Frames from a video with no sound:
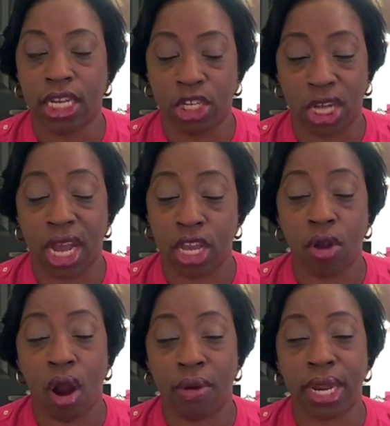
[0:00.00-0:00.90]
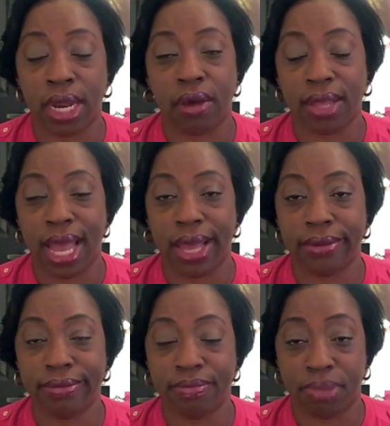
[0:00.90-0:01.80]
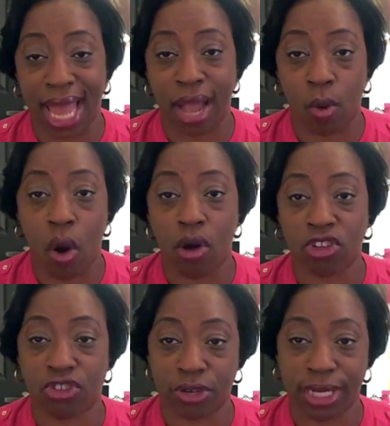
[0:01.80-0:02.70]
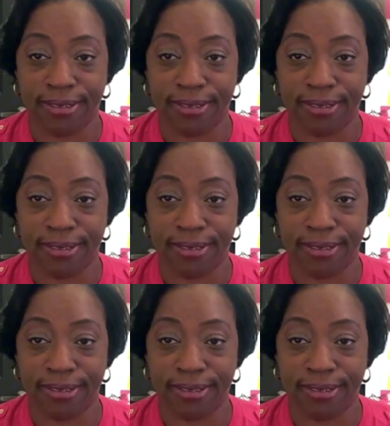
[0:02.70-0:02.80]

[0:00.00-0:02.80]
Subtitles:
Johnny, you already know that. Black Wall Street.